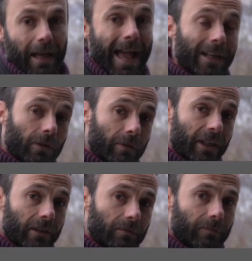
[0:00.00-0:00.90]

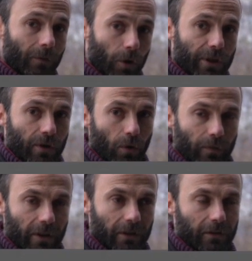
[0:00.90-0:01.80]
anchoring,
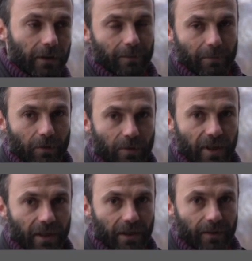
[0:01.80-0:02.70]
voiceover and
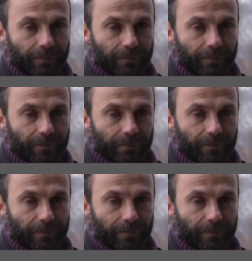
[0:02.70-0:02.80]
music.